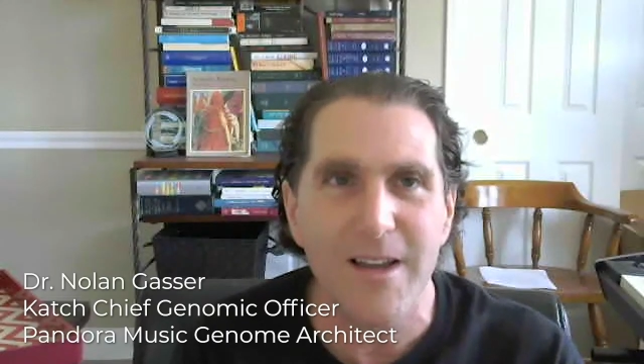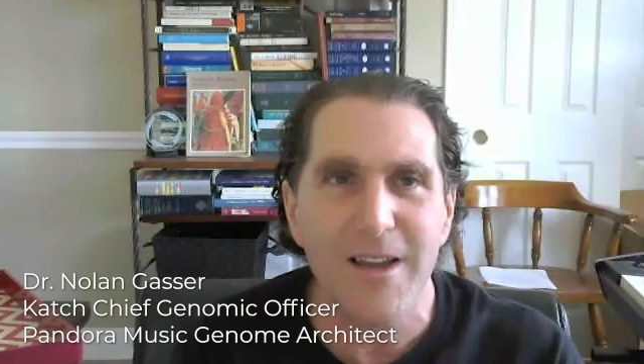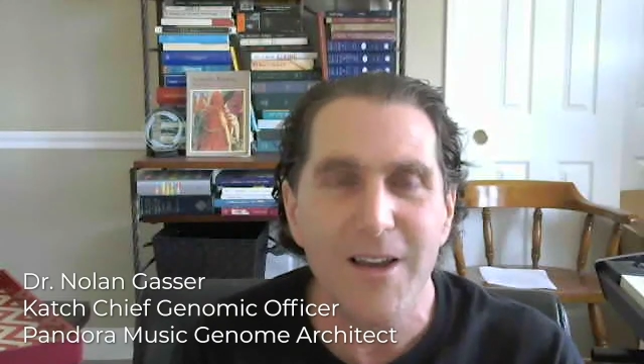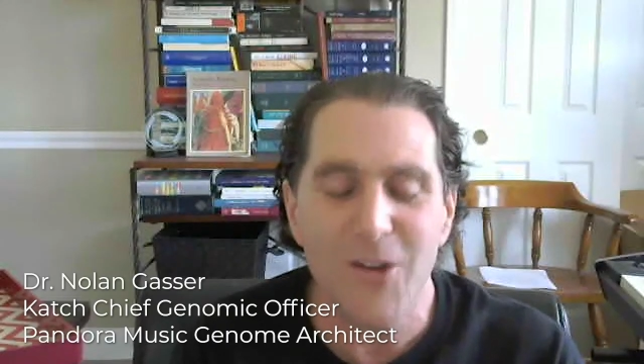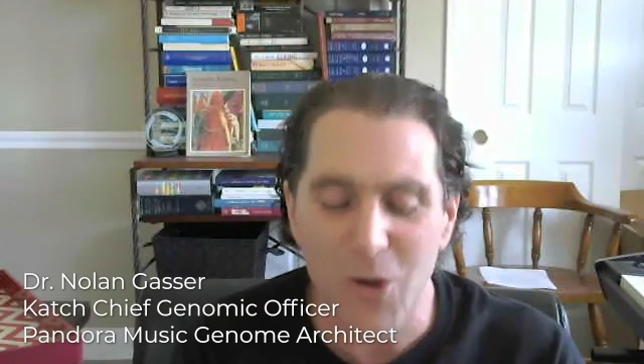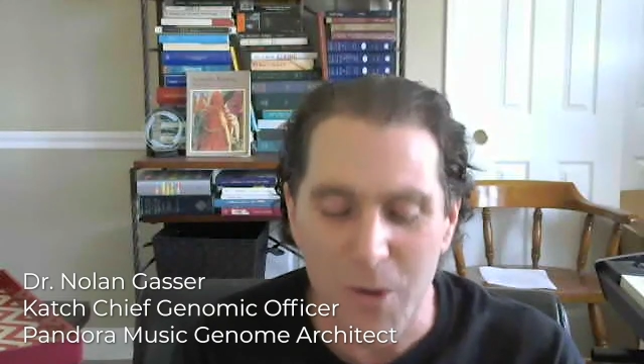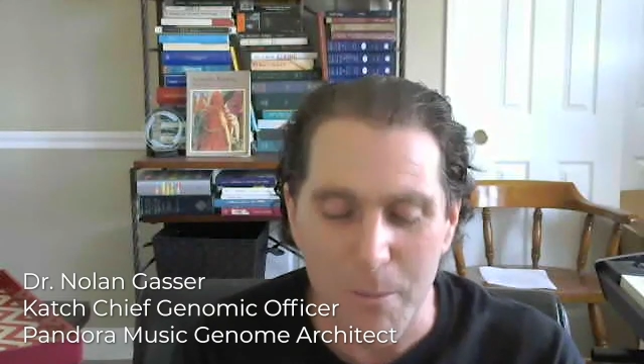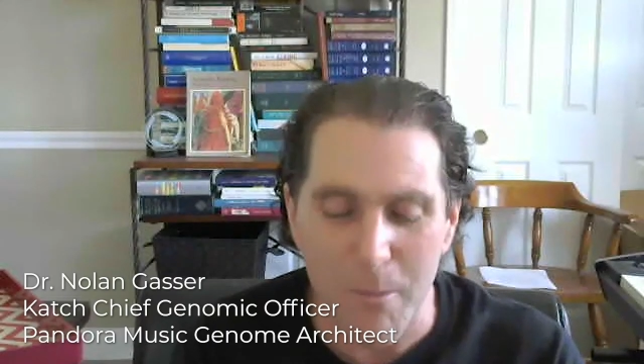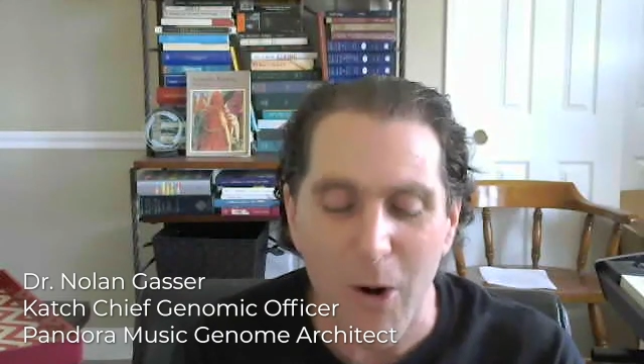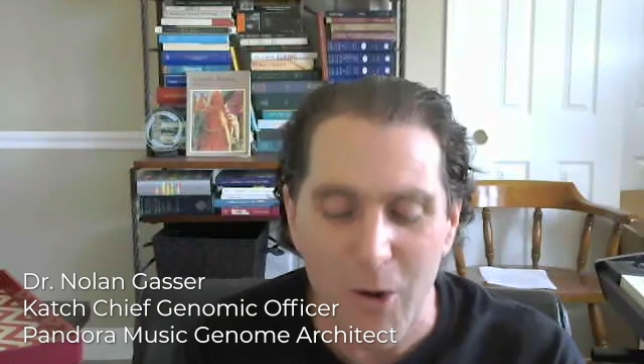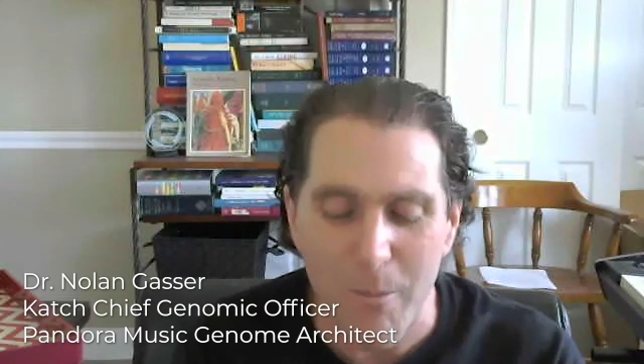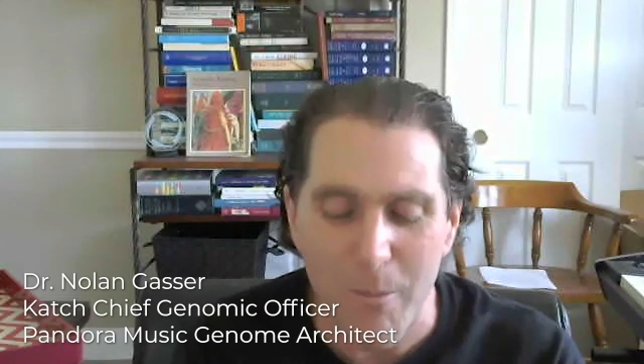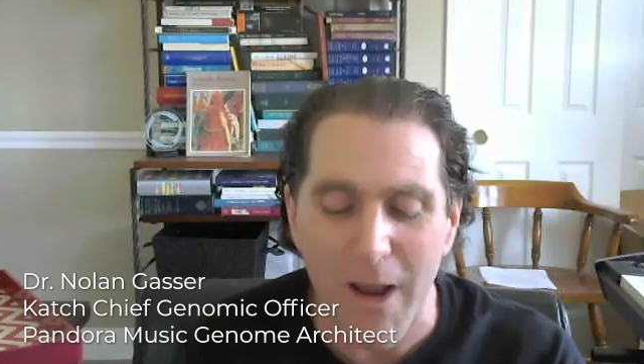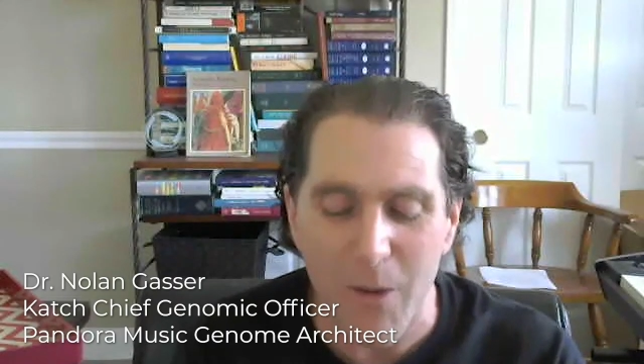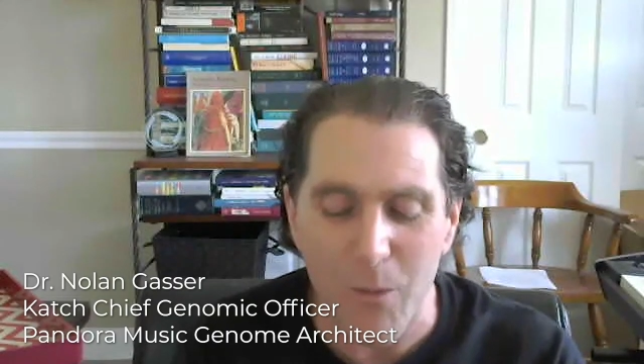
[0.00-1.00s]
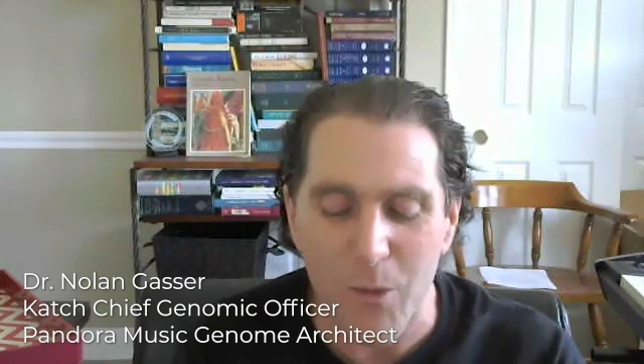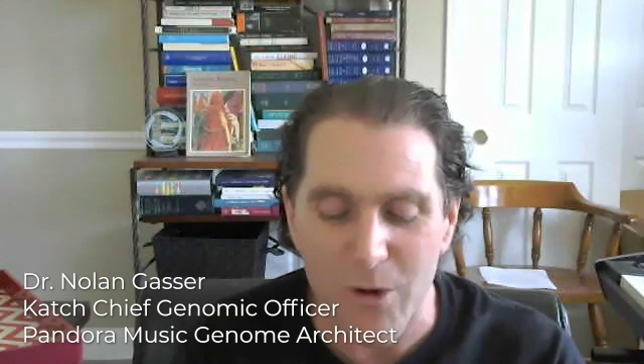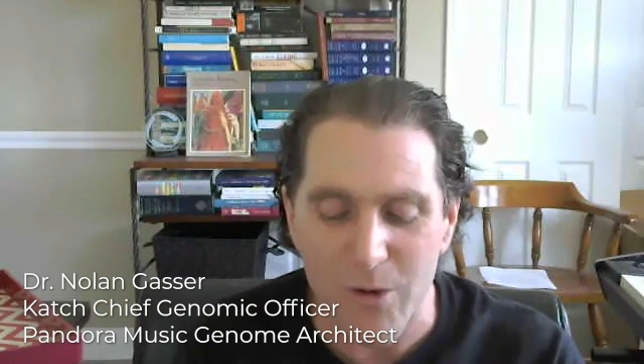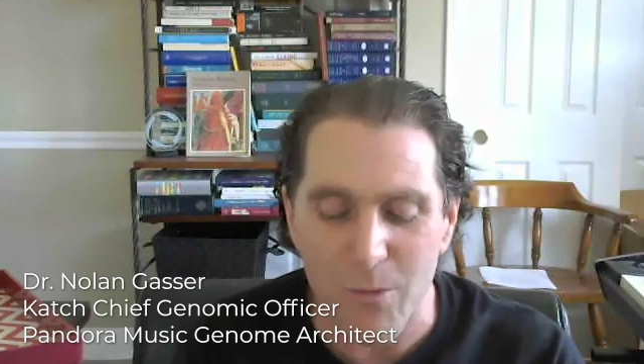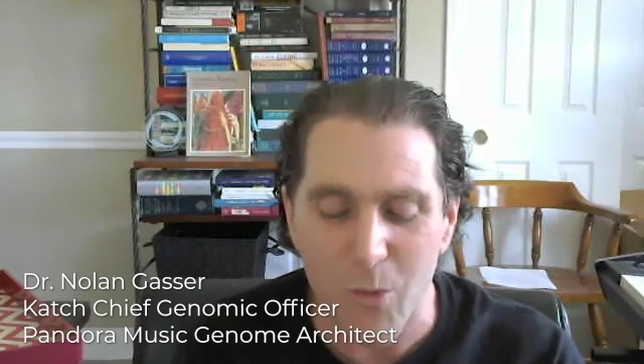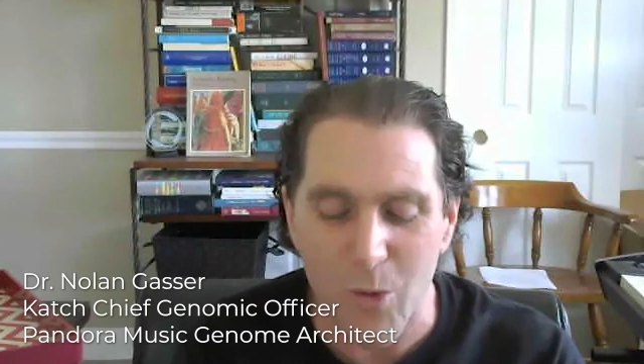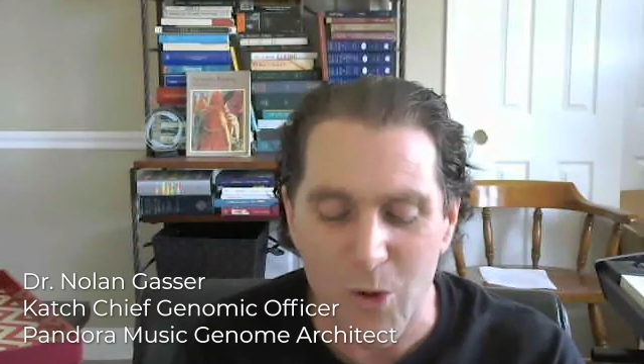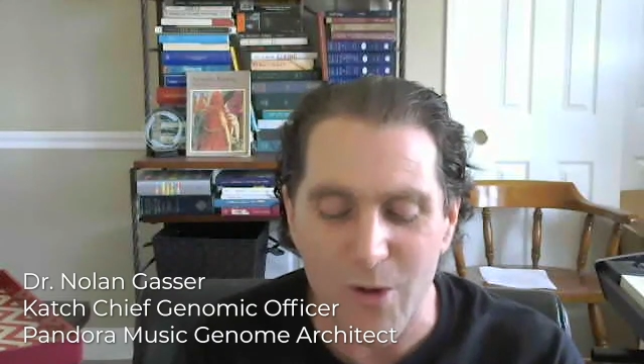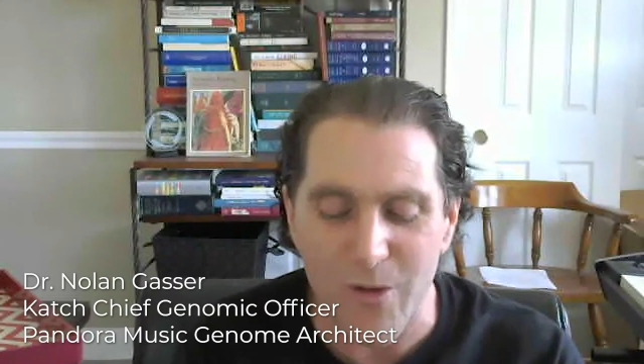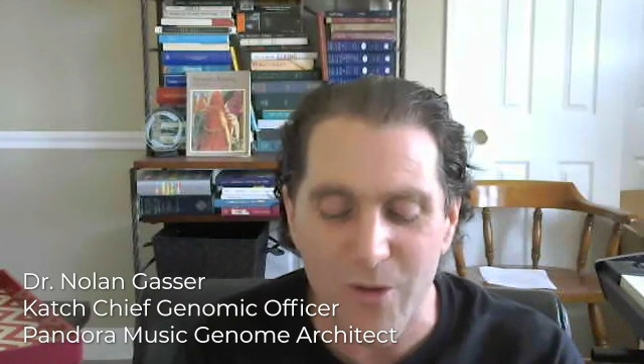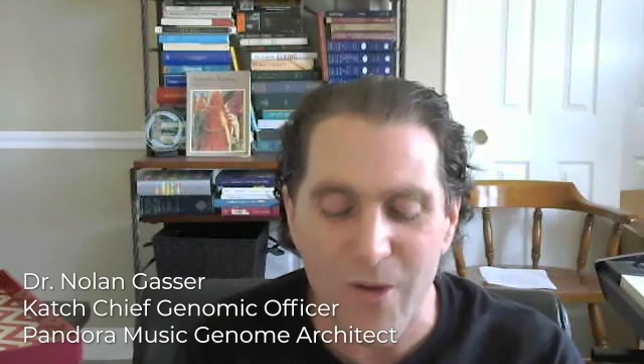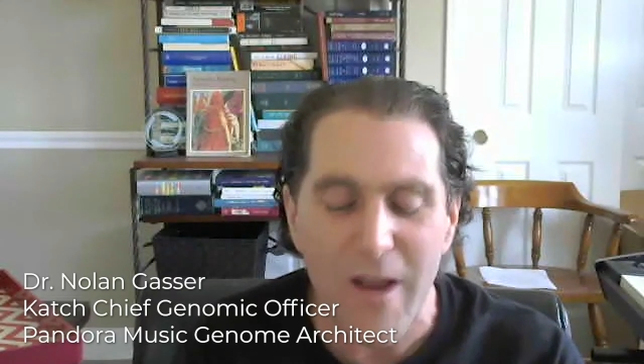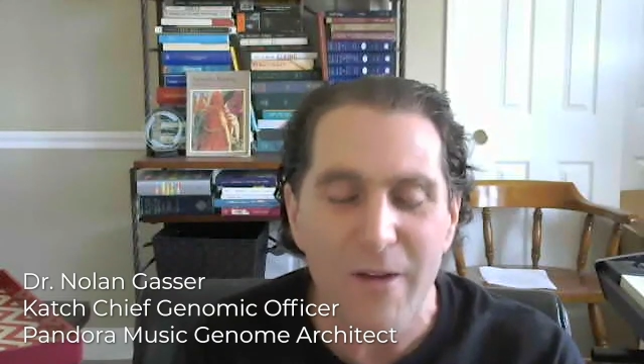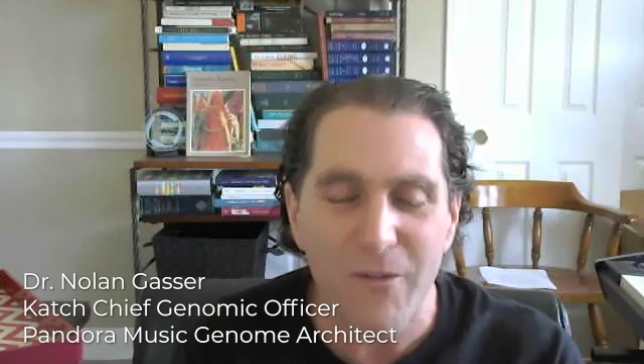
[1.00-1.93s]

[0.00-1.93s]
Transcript: You can mark my wor- words.